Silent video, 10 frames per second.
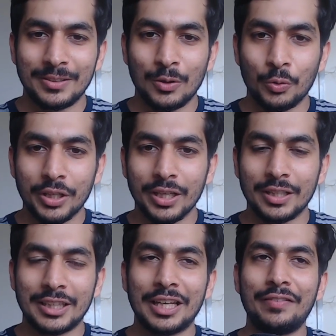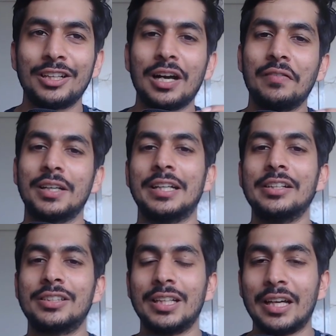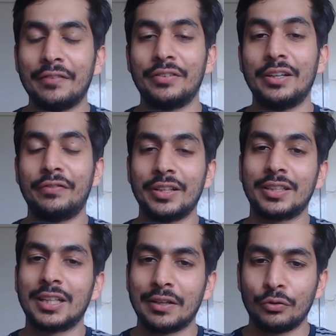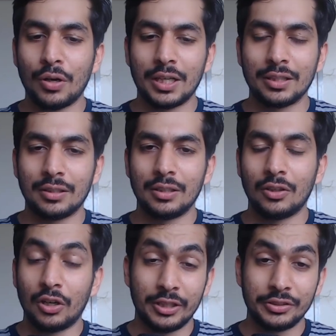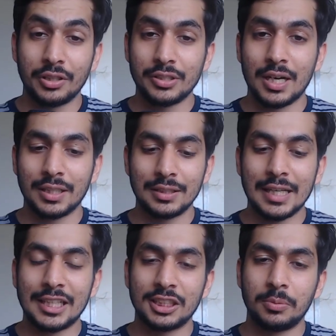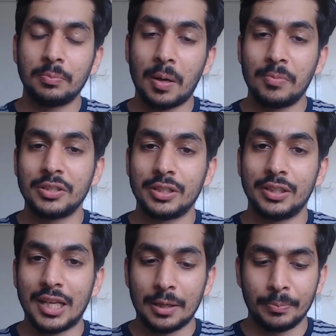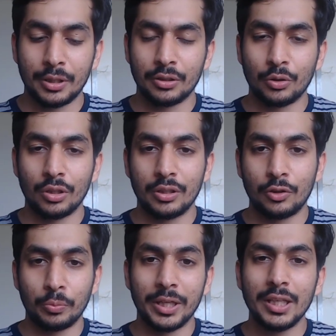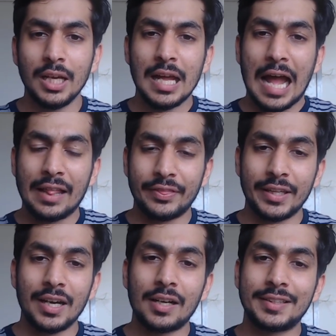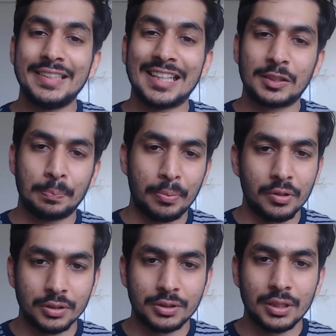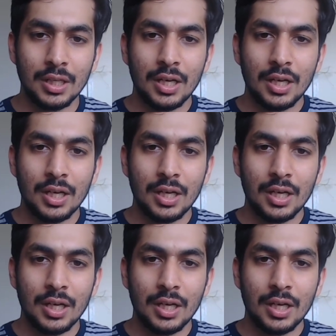Okay, they will cover each and every freaking review article or research article that has been published in that particular domain, and they are the experts.